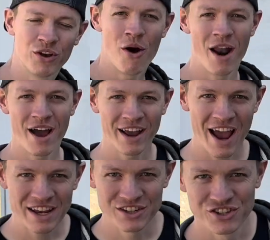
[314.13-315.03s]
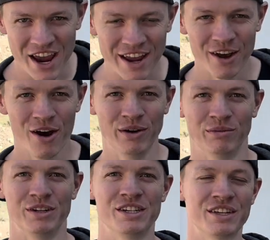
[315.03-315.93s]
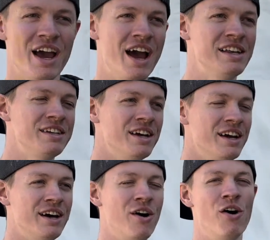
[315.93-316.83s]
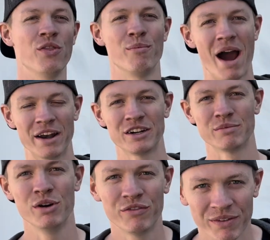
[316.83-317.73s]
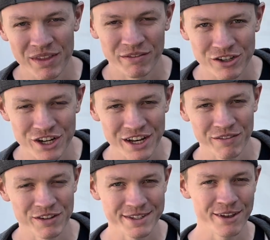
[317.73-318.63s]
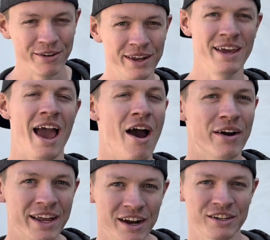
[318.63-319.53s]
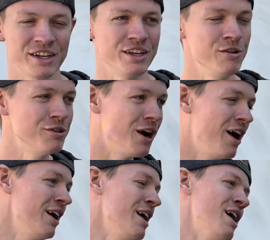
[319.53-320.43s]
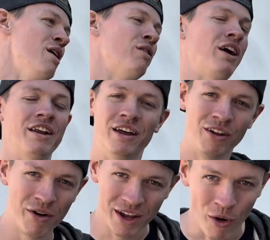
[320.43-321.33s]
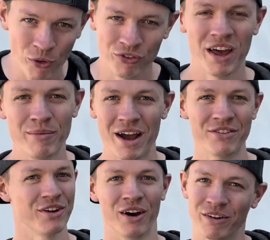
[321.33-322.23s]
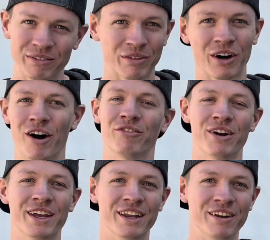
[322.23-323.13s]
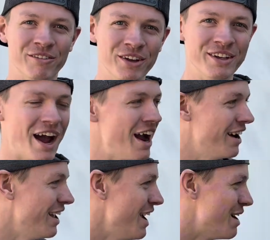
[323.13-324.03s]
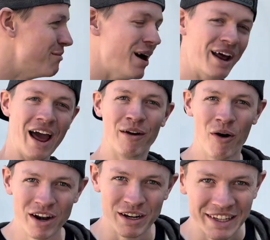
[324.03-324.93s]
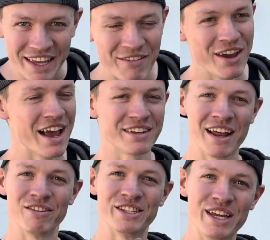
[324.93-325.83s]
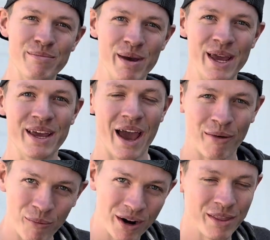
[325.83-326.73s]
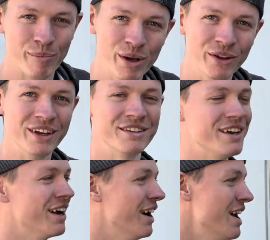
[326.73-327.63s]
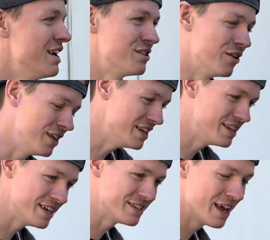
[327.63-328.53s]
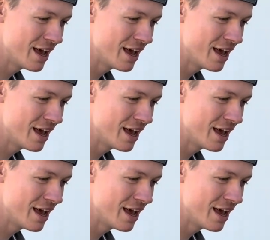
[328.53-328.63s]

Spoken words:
going on, guys? It's Django. We just got all the miners moved from the Virginia facility out here to Utah. Got done loading a whole semi, so we're all freaking really tired. But I wanted to give you guys kind of a sneak peek at one of the buildings here. So this is